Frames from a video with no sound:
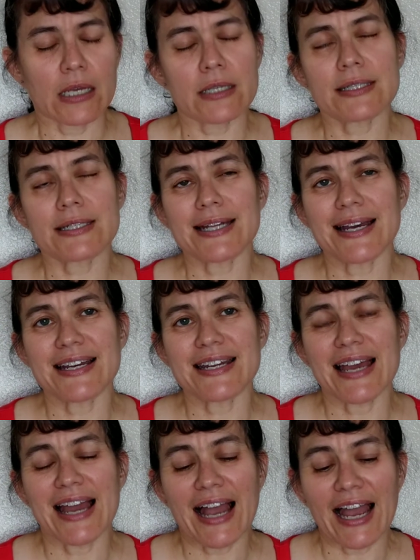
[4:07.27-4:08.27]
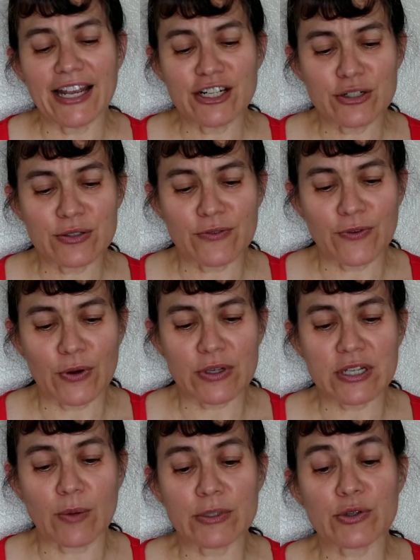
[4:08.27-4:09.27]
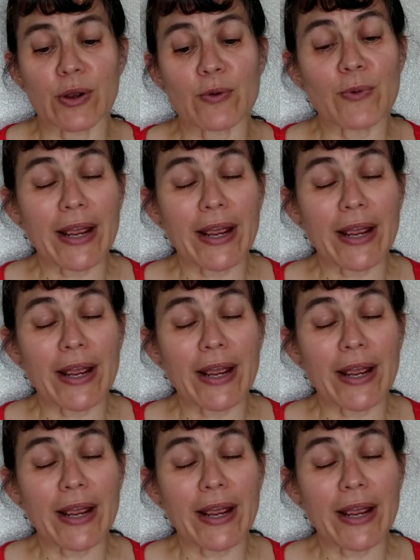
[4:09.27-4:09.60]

Instead, I choose to focus on what's going